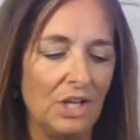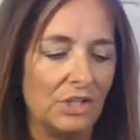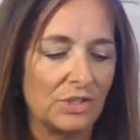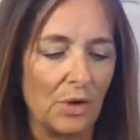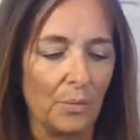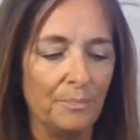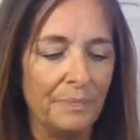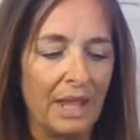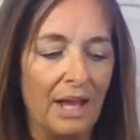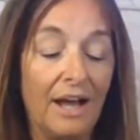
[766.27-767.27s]
So
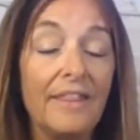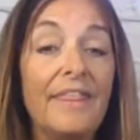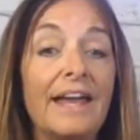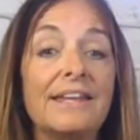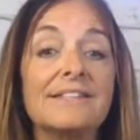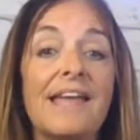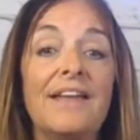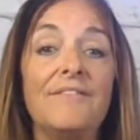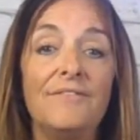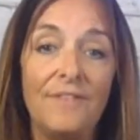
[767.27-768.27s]
that is
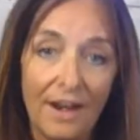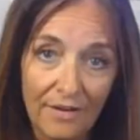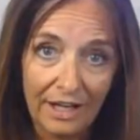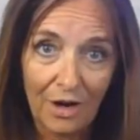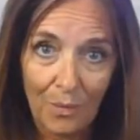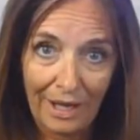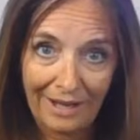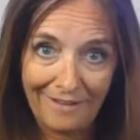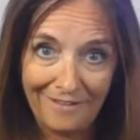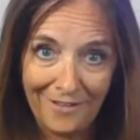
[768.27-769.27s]
a very
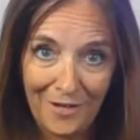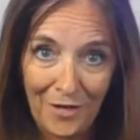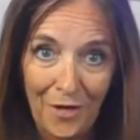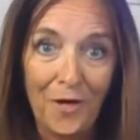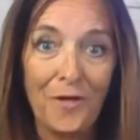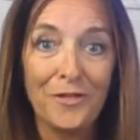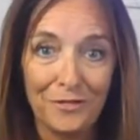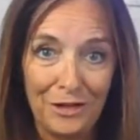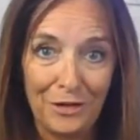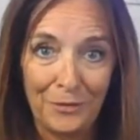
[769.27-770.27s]
quick
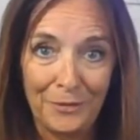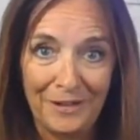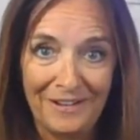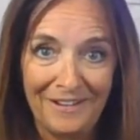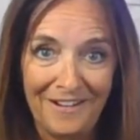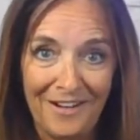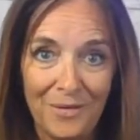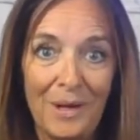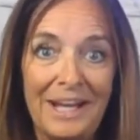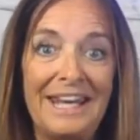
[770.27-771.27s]
overview on
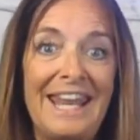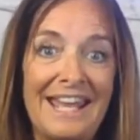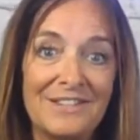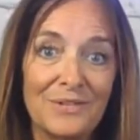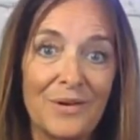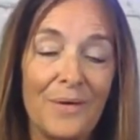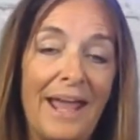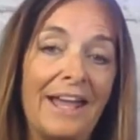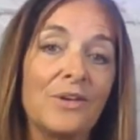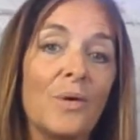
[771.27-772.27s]
what an escrow
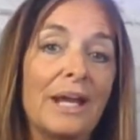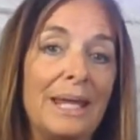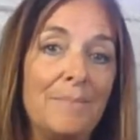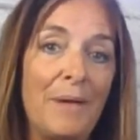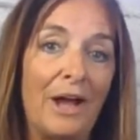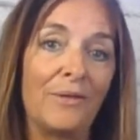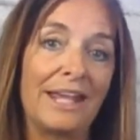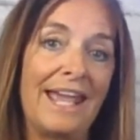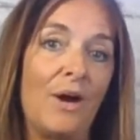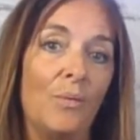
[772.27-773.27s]
and or impound
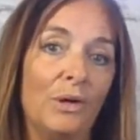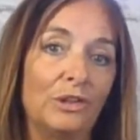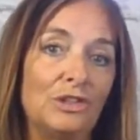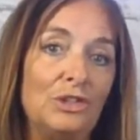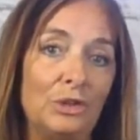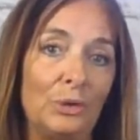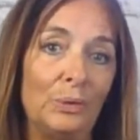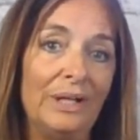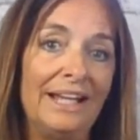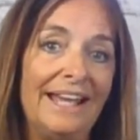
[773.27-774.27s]
account will
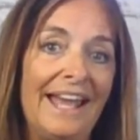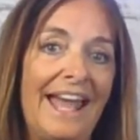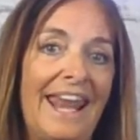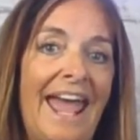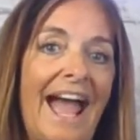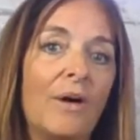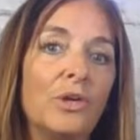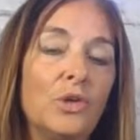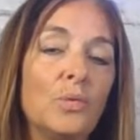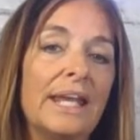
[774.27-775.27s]
do and how
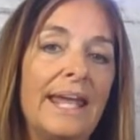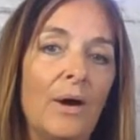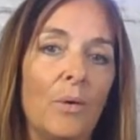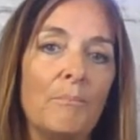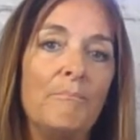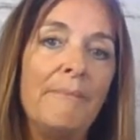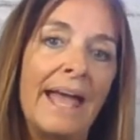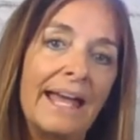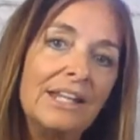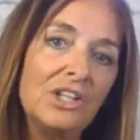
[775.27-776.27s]
you can help
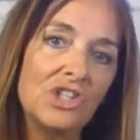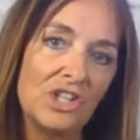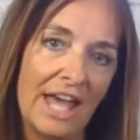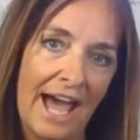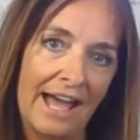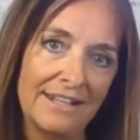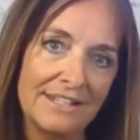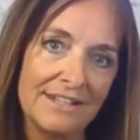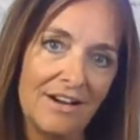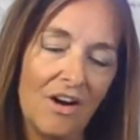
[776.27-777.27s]
manage that
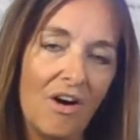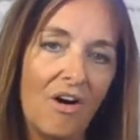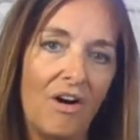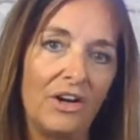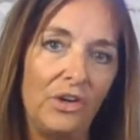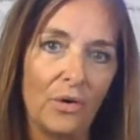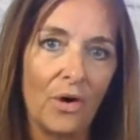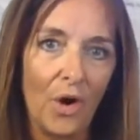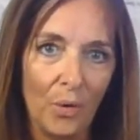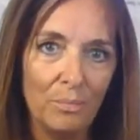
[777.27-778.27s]
on your
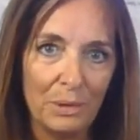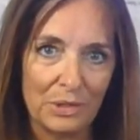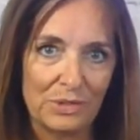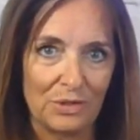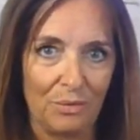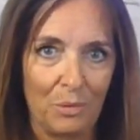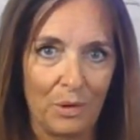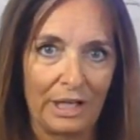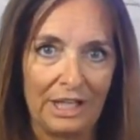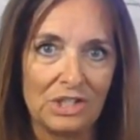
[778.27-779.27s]
own personal
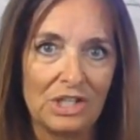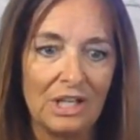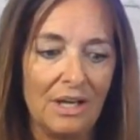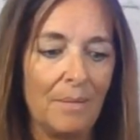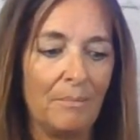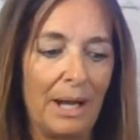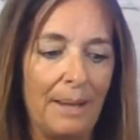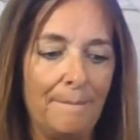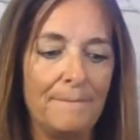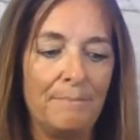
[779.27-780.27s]
mortgage
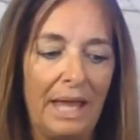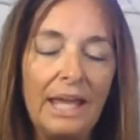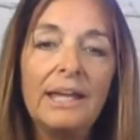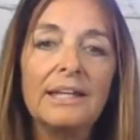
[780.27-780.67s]
by paying